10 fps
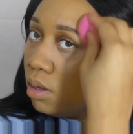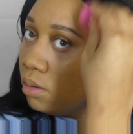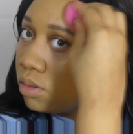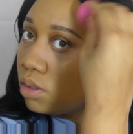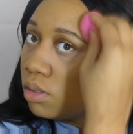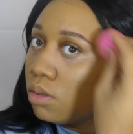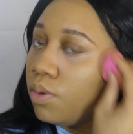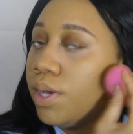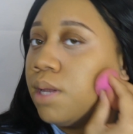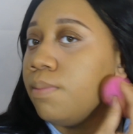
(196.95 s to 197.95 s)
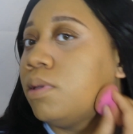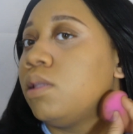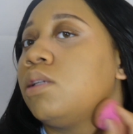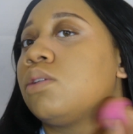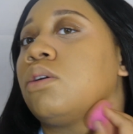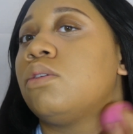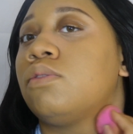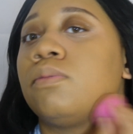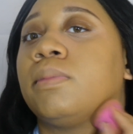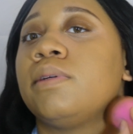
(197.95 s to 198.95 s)
just gonna go ahead and put this all
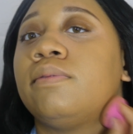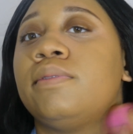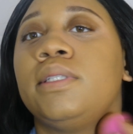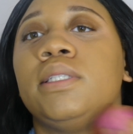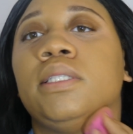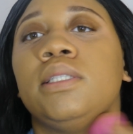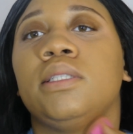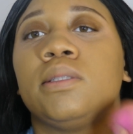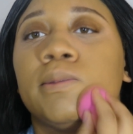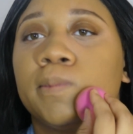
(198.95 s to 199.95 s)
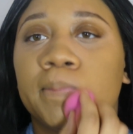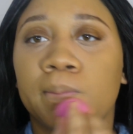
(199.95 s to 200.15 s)
over my face.